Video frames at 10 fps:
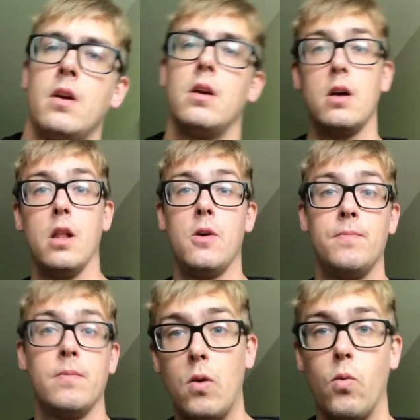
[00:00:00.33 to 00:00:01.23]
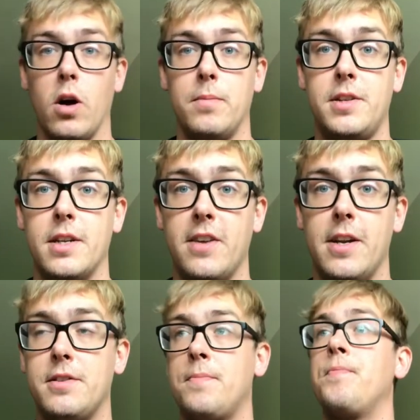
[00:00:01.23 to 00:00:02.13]
Hello, welcome to CS
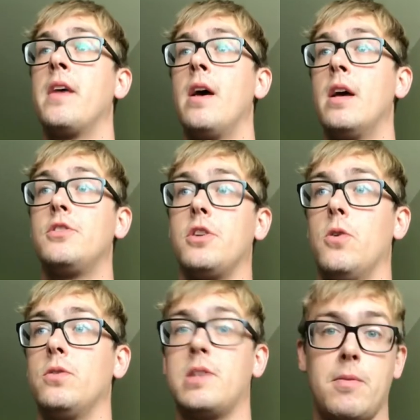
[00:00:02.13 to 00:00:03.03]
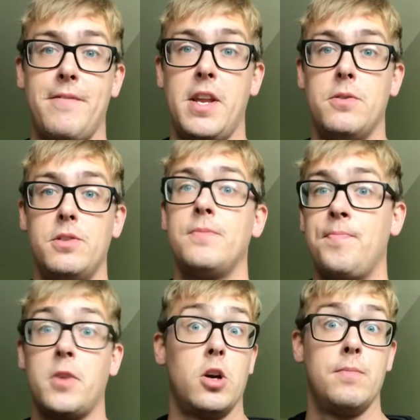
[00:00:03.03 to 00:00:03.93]
Fitness. So some of my videos,
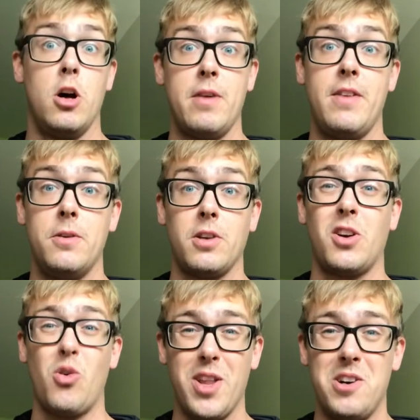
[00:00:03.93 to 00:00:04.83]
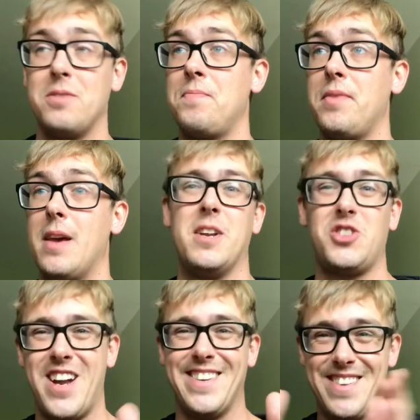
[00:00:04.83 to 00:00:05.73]
or all my videos, are quite long. I'm going to
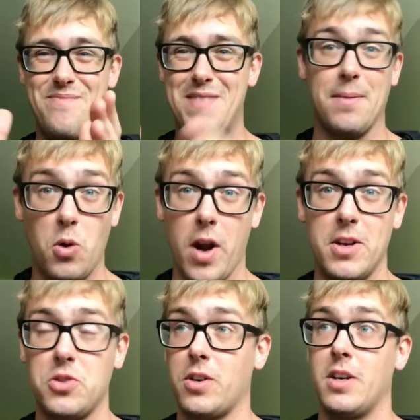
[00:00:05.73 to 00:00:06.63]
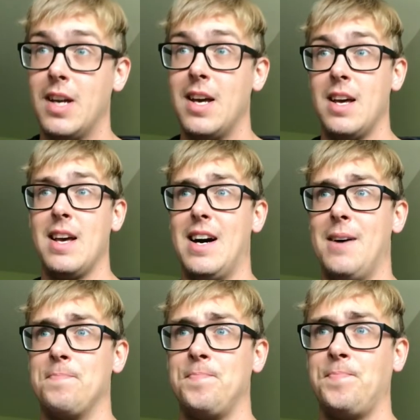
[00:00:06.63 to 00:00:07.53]
try and make them quite a bit shorter.
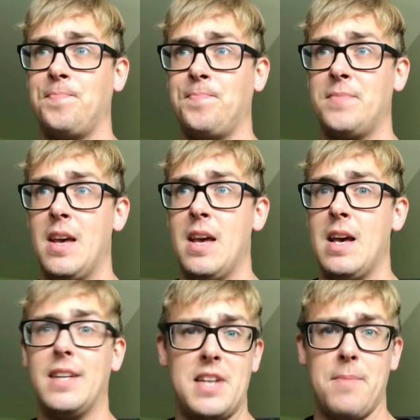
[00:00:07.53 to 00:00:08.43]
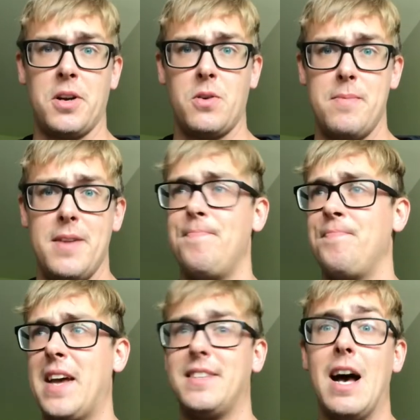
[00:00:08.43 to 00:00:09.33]
I stammer quite a bit.
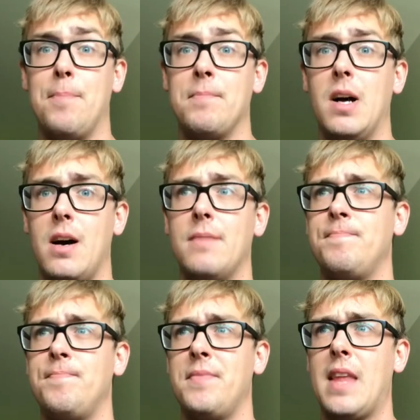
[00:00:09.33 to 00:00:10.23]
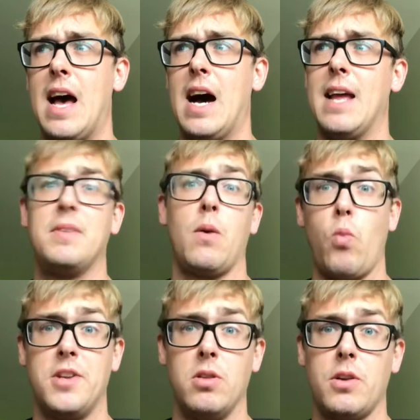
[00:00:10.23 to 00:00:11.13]
I say a lot. I am taking way
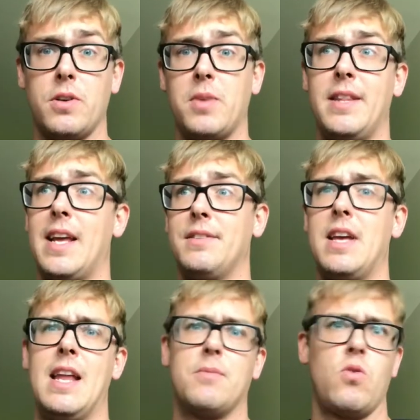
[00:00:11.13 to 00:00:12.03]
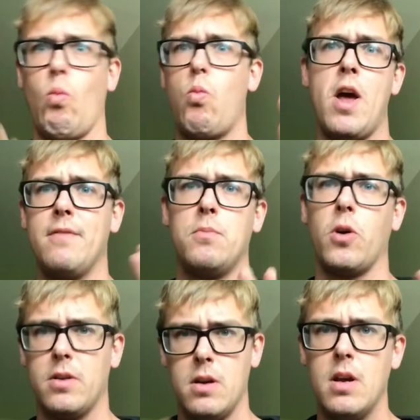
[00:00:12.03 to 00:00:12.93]
too long to explain things, and I'm going way off the board.
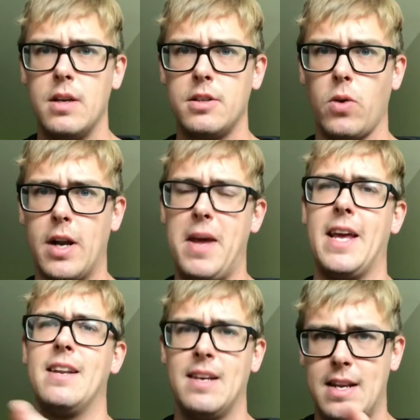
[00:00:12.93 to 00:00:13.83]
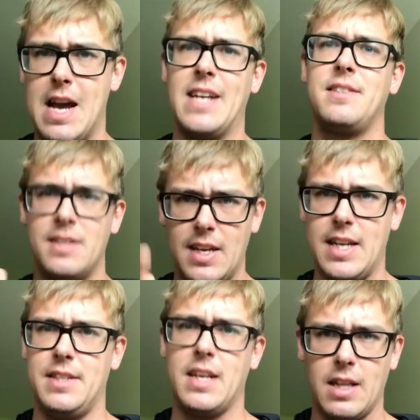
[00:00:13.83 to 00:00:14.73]
So we're going to make it nice,
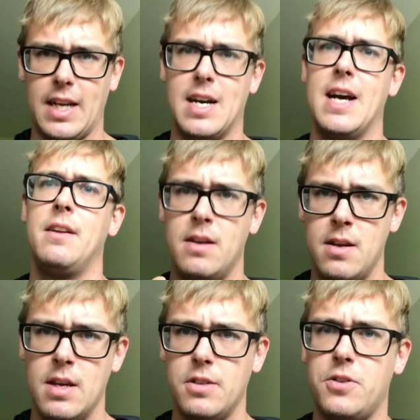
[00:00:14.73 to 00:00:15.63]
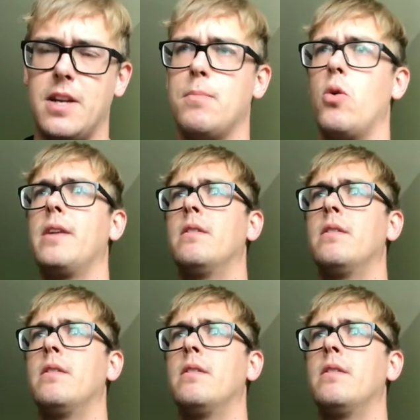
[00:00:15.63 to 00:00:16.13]
easy, clean cut, straight to the point.